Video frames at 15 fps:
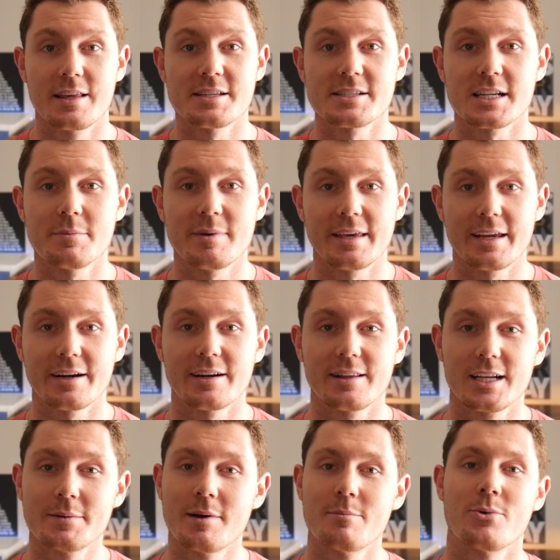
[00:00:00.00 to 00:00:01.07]
This is going to be geared a
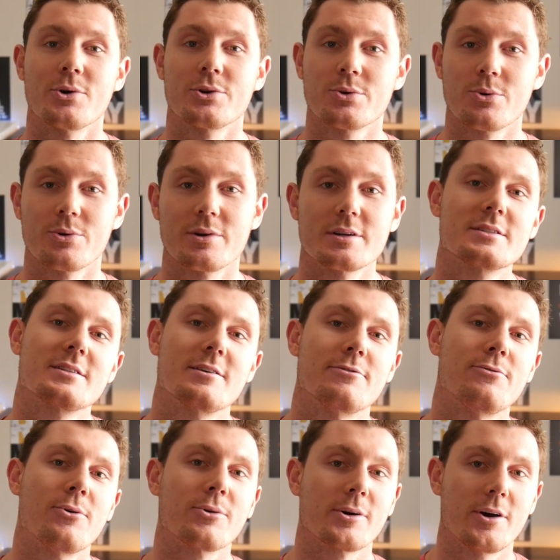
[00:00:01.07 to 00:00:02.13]
little bit more towards the
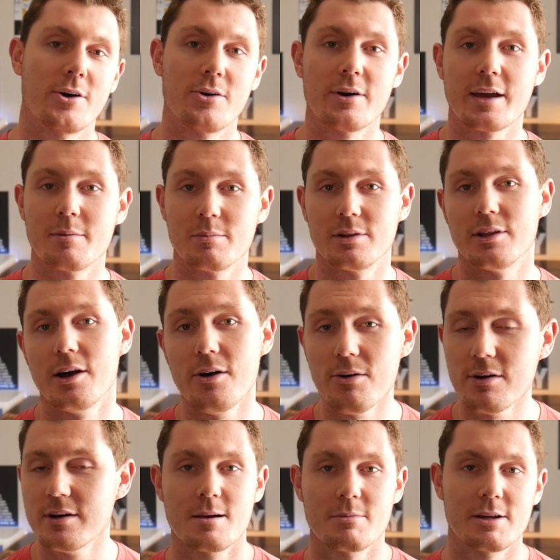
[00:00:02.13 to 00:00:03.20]
4.0 and
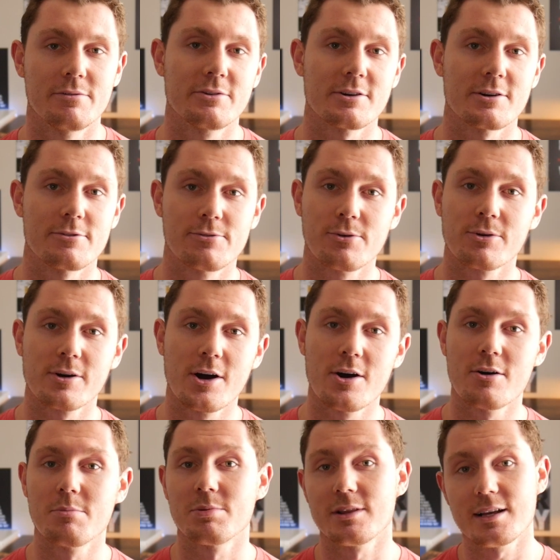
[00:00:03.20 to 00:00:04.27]
below, but if you're a
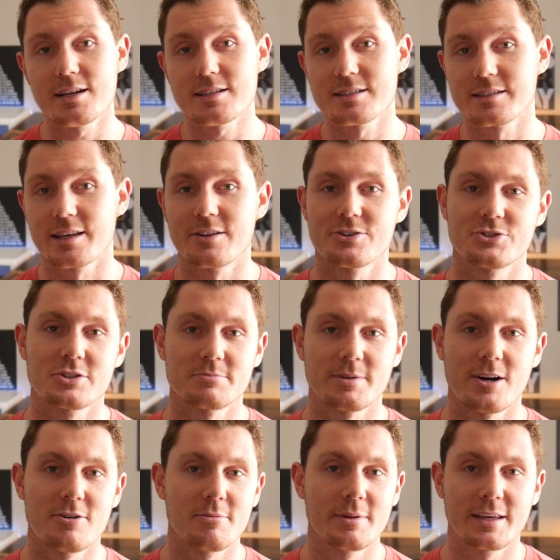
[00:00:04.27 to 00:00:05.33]
4.0 plus, it'll still
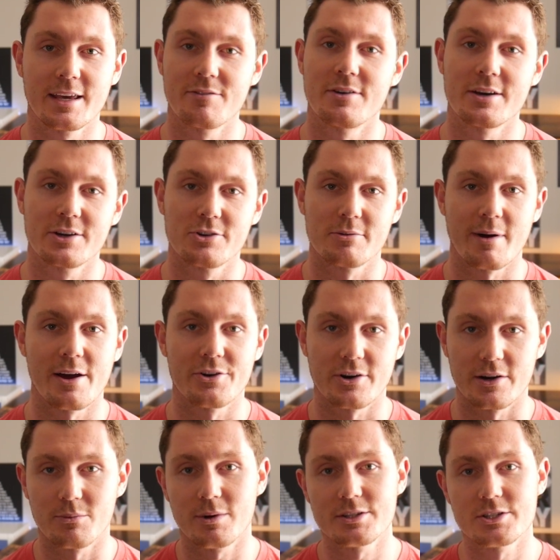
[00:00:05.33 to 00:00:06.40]
probably give you a good reminder
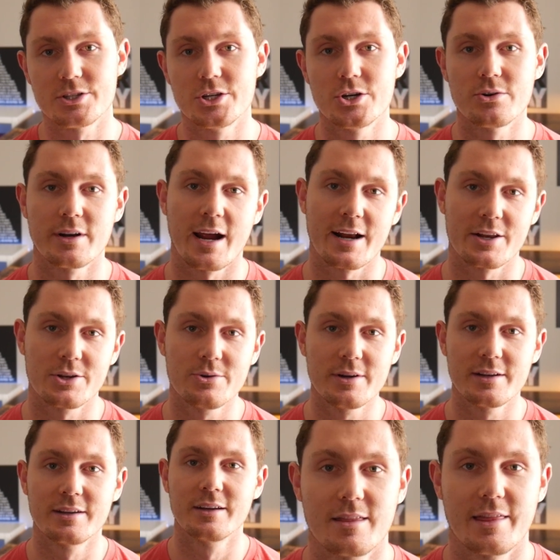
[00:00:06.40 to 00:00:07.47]
on what to do and how to do
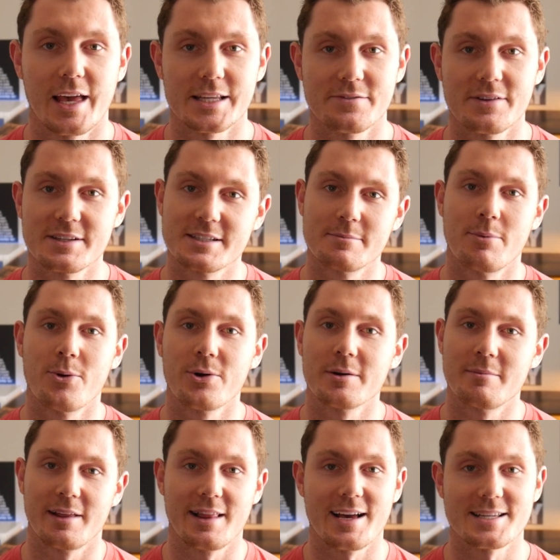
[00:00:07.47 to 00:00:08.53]
it. Thanks for the support in
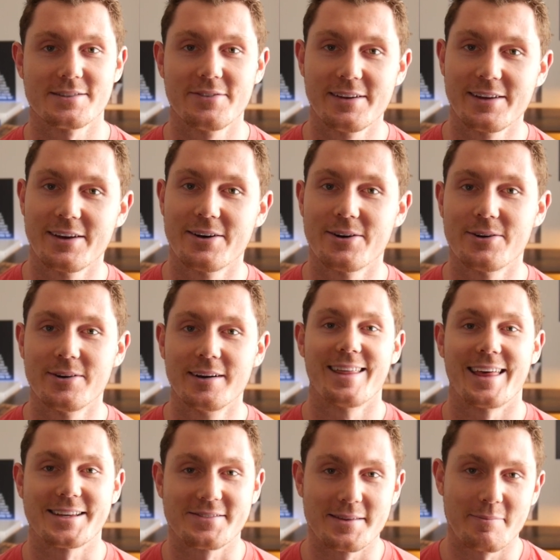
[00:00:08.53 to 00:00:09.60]
my last video.
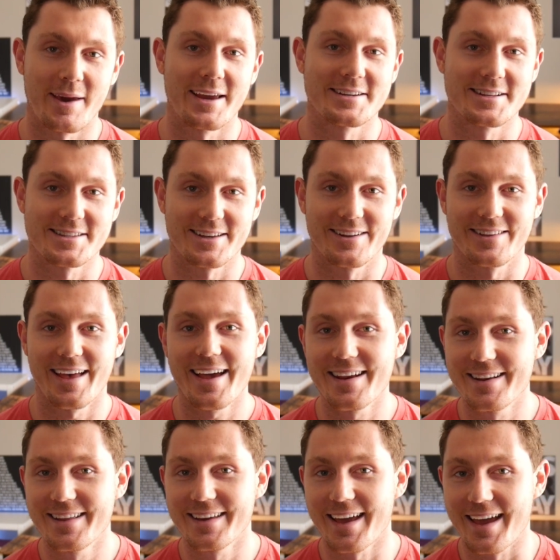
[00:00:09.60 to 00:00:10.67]
Thanks for the patience on all the
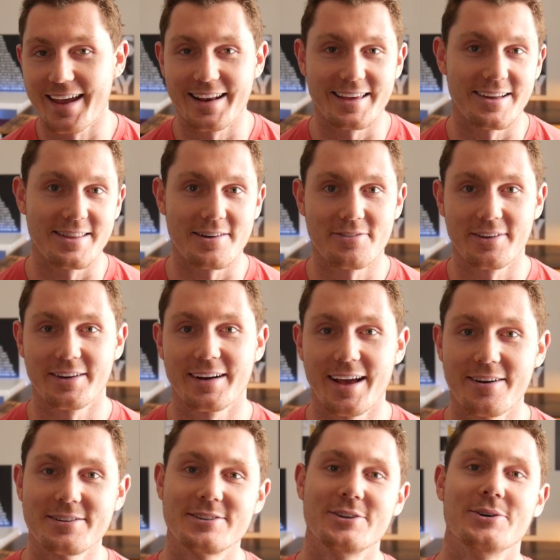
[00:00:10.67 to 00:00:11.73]
editing and getting all that figured
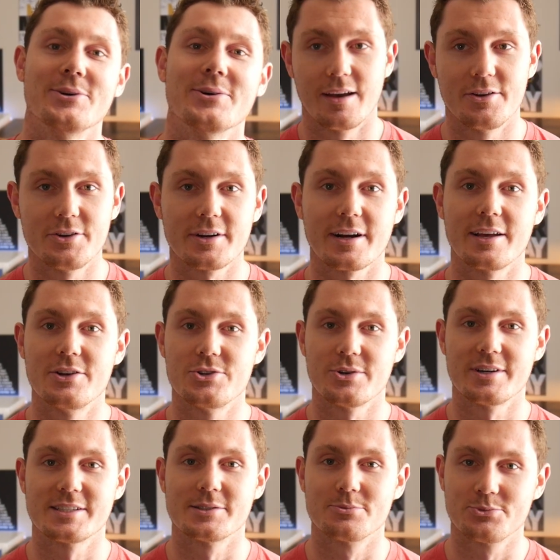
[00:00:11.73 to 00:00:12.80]
out too. And you're going to
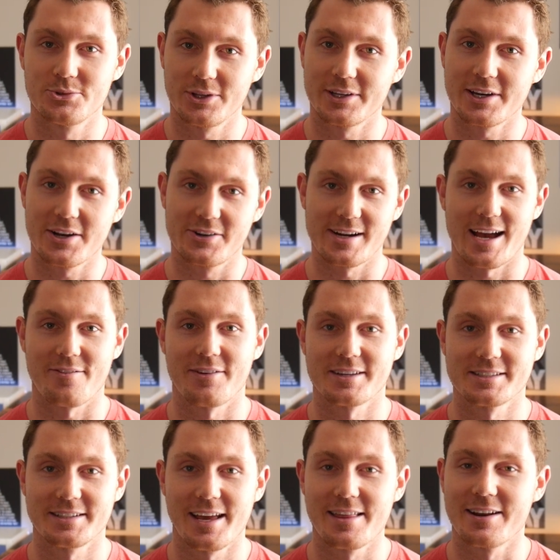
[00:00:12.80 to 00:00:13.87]
enjoy some really good
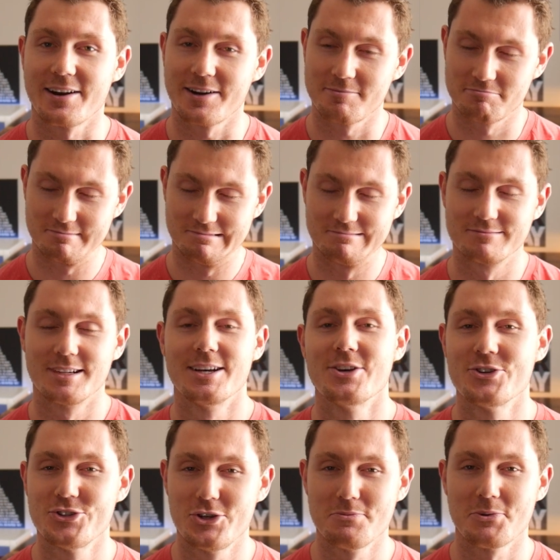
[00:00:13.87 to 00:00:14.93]
graphics today that are
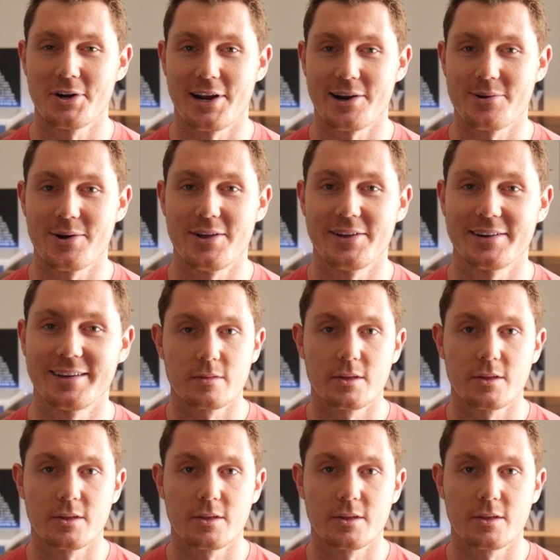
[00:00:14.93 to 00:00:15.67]
super high quality.